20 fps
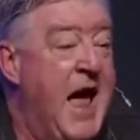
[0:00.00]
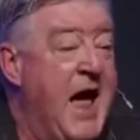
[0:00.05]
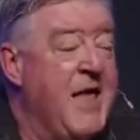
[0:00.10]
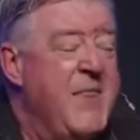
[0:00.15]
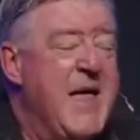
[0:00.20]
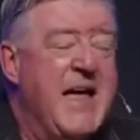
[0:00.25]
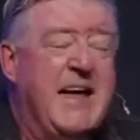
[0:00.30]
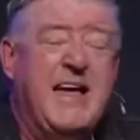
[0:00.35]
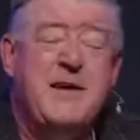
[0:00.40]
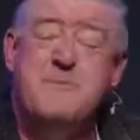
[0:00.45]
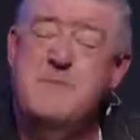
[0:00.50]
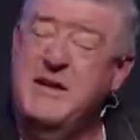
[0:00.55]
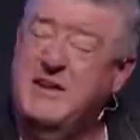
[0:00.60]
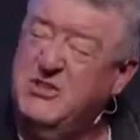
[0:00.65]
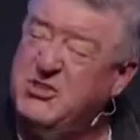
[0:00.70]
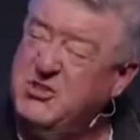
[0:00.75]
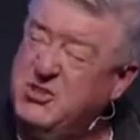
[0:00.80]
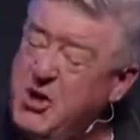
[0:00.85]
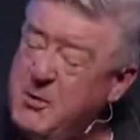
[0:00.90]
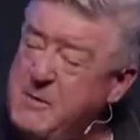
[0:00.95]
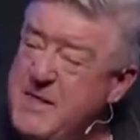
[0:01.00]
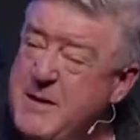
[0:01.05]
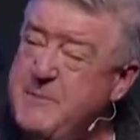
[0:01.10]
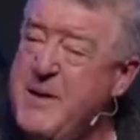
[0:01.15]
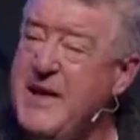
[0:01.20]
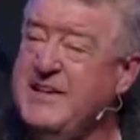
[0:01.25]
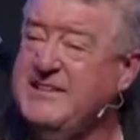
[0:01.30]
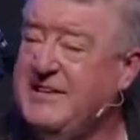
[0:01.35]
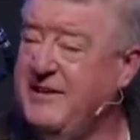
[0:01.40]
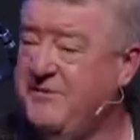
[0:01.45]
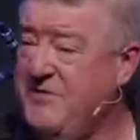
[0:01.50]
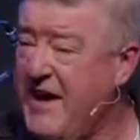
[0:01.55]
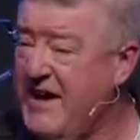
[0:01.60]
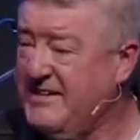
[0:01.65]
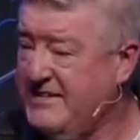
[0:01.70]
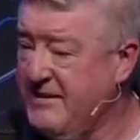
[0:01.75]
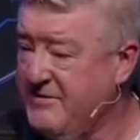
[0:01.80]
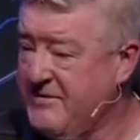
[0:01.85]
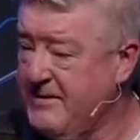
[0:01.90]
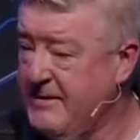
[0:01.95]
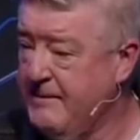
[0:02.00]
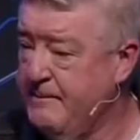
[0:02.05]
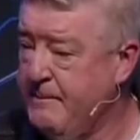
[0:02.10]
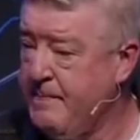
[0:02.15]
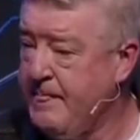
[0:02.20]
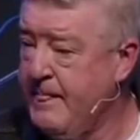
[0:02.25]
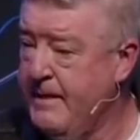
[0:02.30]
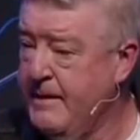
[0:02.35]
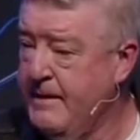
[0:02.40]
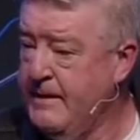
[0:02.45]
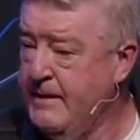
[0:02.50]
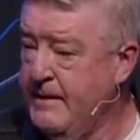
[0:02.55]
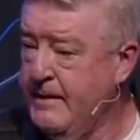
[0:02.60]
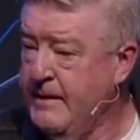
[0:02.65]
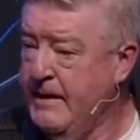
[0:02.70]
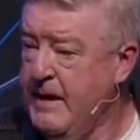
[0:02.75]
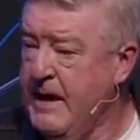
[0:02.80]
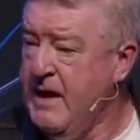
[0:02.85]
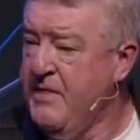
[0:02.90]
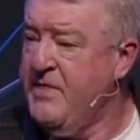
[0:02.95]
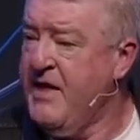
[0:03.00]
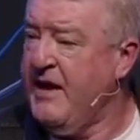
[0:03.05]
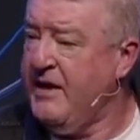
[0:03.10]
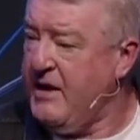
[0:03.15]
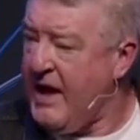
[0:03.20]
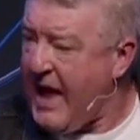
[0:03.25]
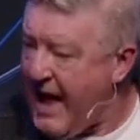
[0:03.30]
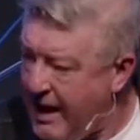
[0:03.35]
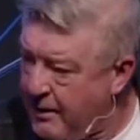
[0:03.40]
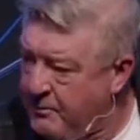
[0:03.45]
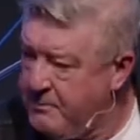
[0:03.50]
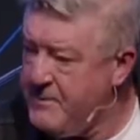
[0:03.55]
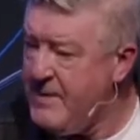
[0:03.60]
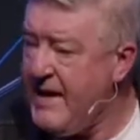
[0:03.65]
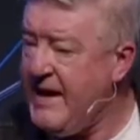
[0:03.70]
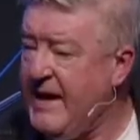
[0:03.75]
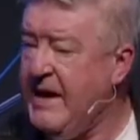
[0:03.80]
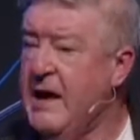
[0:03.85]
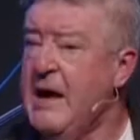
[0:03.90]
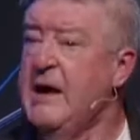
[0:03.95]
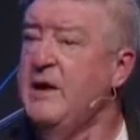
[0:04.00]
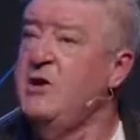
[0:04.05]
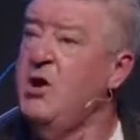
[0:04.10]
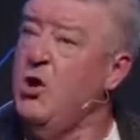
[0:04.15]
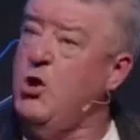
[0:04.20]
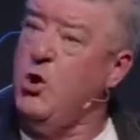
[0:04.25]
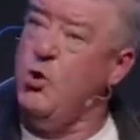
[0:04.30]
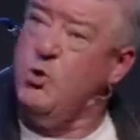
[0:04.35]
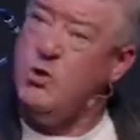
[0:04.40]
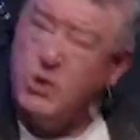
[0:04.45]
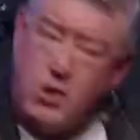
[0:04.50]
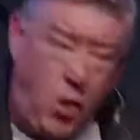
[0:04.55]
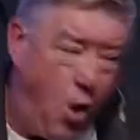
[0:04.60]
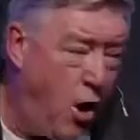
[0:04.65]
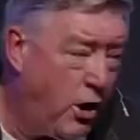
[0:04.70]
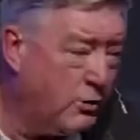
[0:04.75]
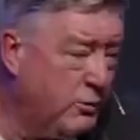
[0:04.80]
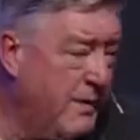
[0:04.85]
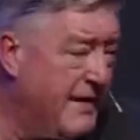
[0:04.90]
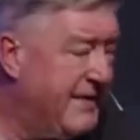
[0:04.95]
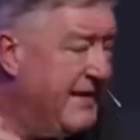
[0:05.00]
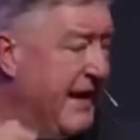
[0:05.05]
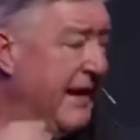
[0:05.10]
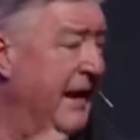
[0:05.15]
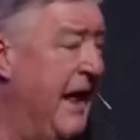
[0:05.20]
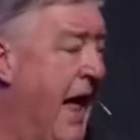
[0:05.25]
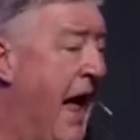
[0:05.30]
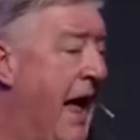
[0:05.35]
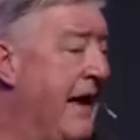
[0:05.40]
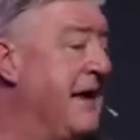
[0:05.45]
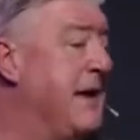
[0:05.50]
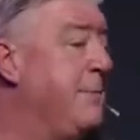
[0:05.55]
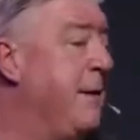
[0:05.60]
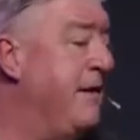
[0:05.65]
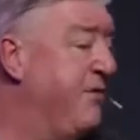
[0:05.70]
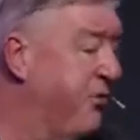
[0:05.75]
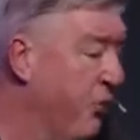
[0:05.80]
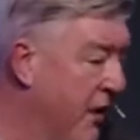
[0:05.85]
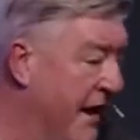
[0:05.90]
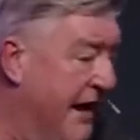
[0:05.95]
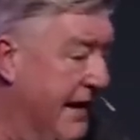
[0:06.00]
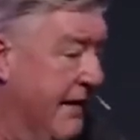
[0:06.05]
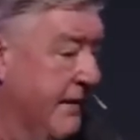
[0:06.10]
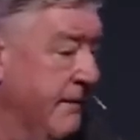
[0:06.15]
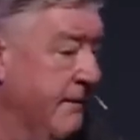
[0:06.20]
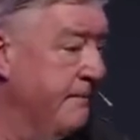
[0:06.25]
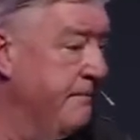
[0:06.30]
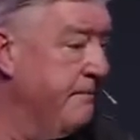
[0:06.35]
And they gave me some of the best advice ever that helped me to go to God with it and to be free.